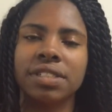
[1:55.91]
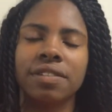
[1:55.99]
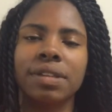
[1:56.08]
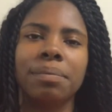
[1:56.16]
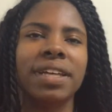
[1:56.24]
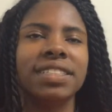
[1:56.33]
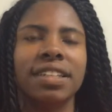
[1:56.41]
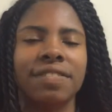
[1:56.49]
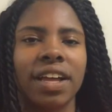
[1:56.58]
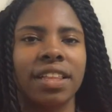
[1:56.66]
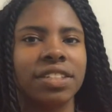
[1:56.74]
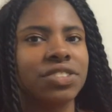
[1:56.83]
of domestic
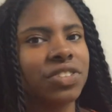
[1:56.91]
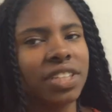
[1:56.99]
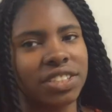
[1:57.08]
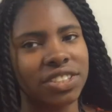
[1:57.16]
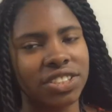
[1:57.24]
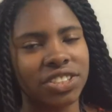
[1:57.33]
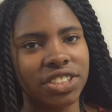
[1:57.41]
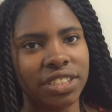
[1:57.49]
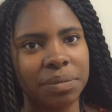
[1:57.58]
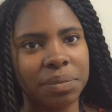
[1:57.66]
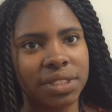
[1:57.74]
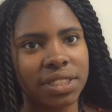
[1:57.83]
violence
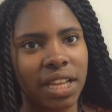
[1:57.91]
relationships,